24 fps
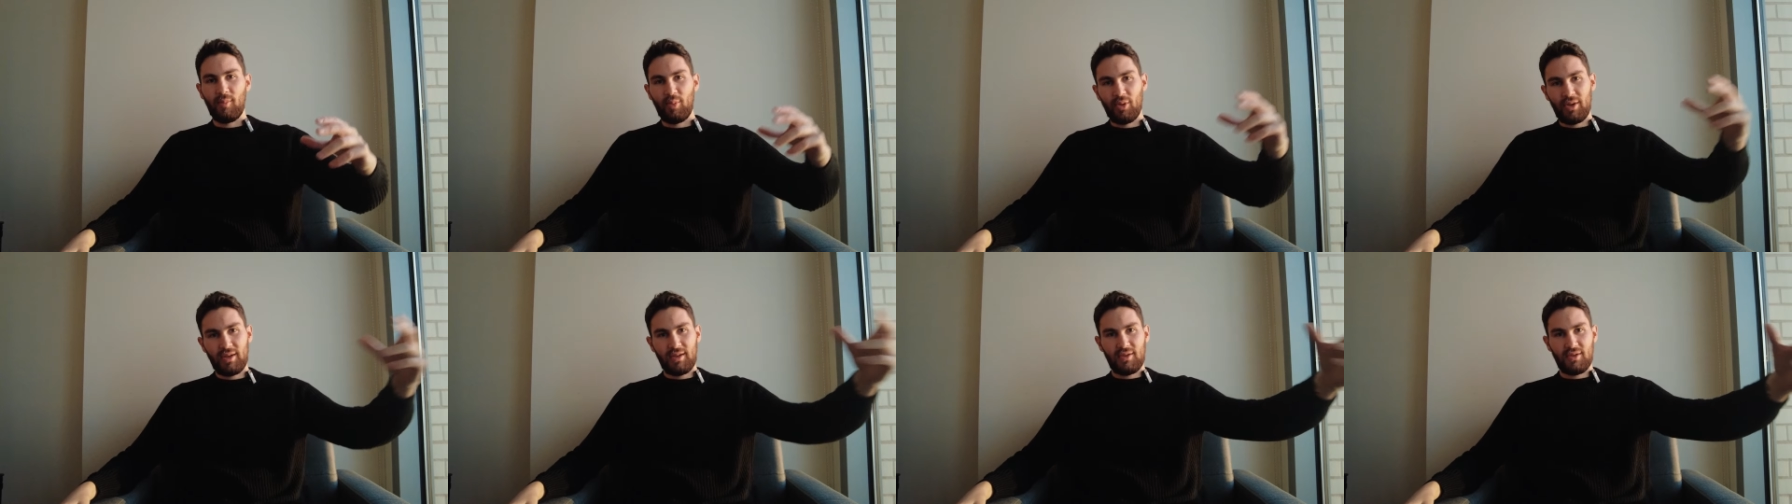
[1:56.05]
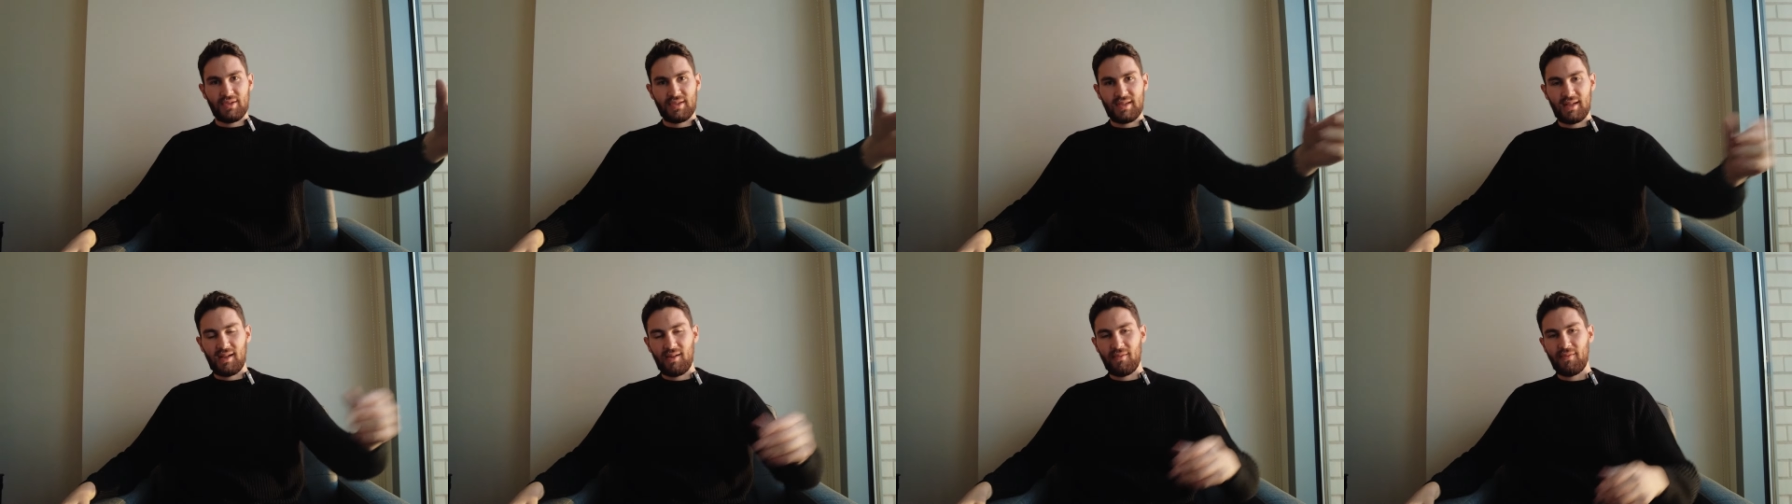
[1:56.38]
putting
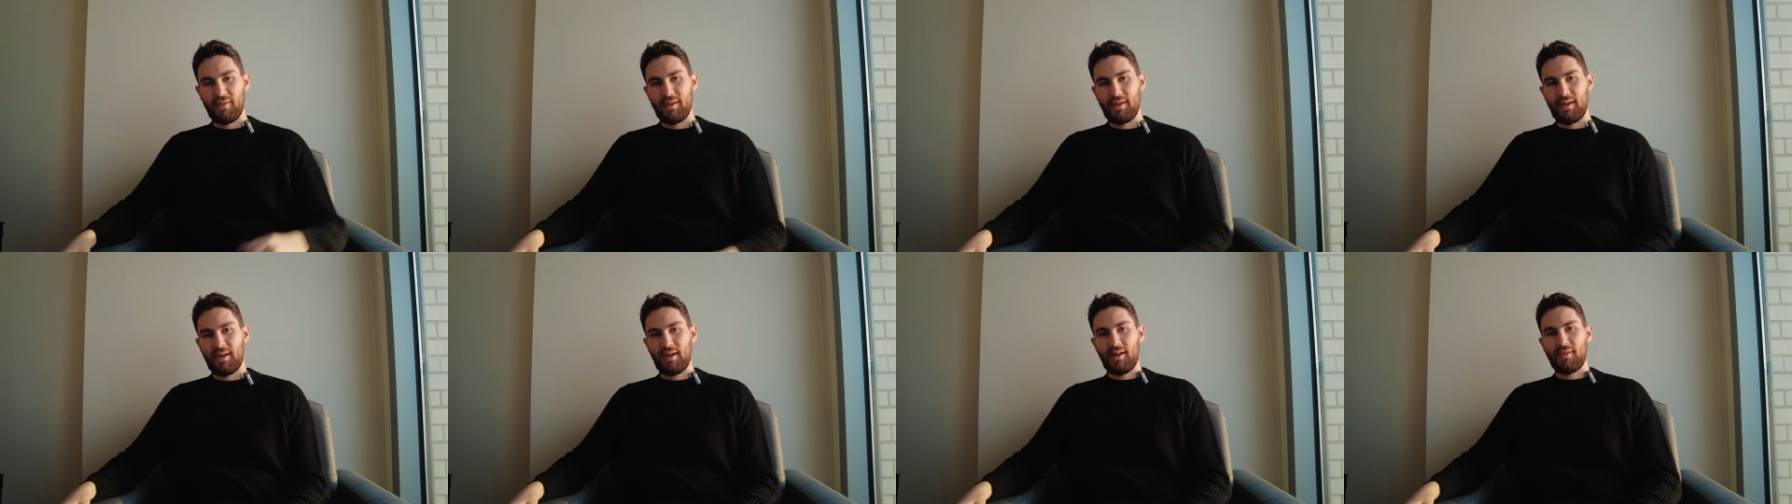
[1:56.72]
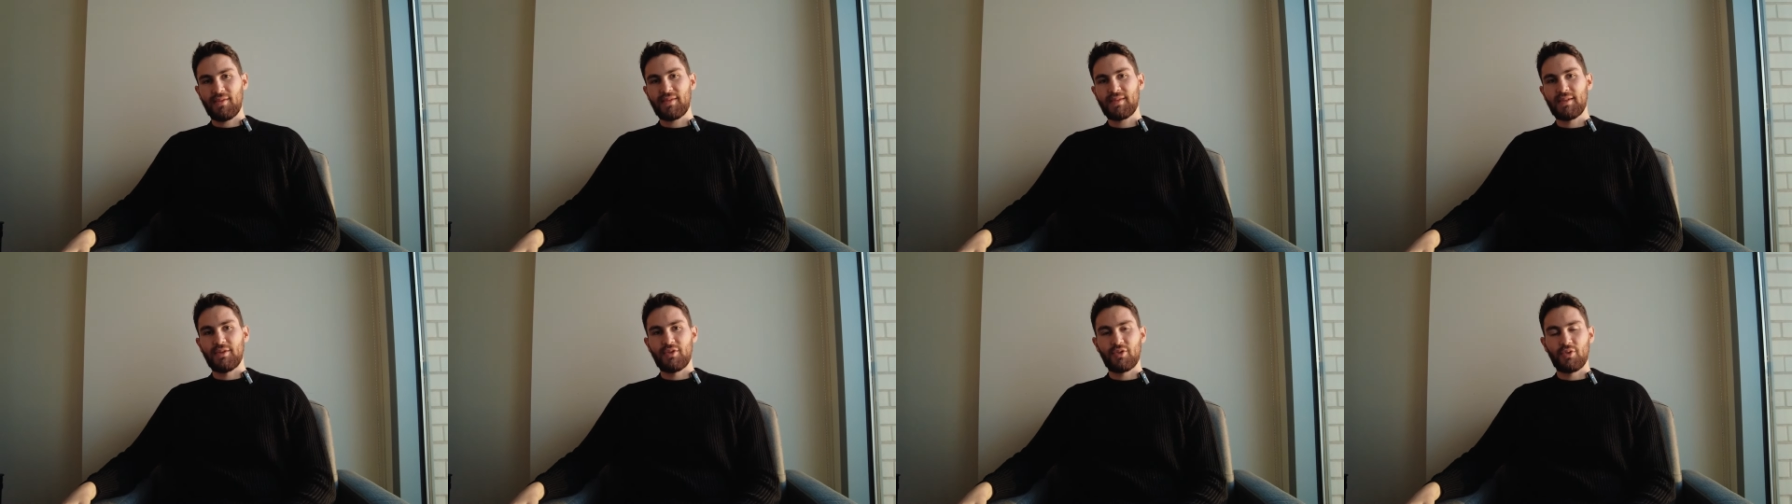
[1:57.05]
yourself in
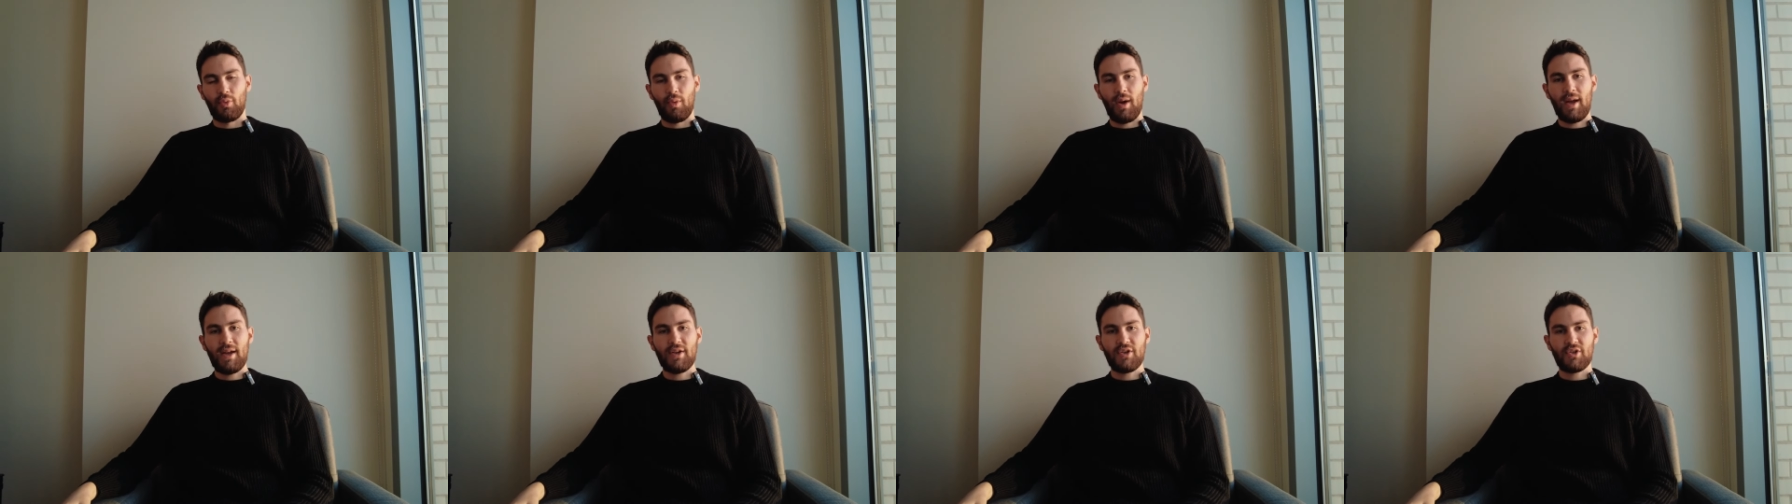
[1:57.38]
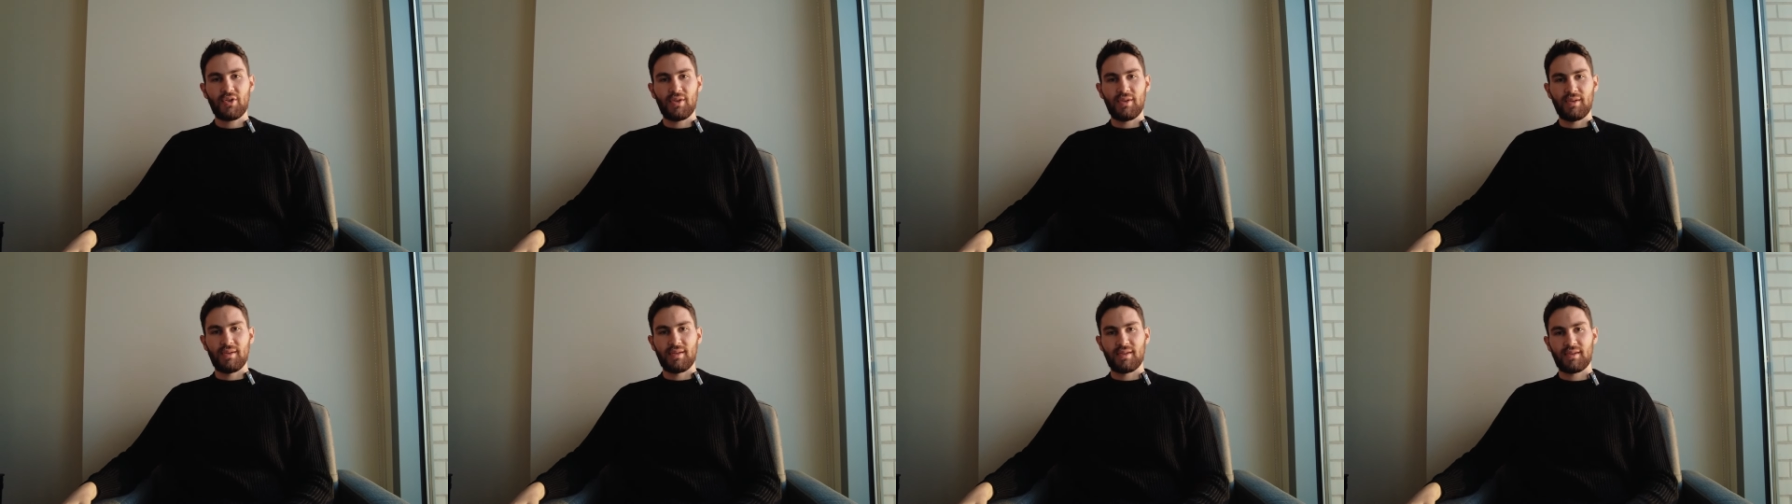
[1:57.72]
enough
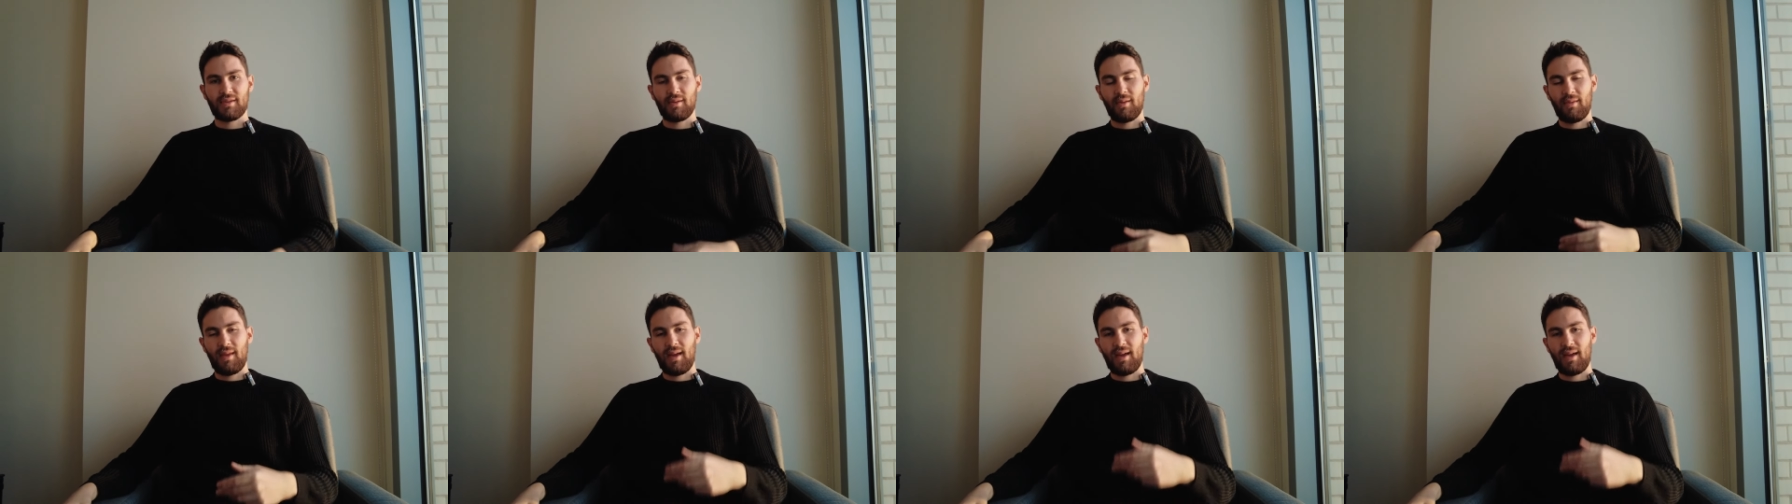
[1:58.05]
situations so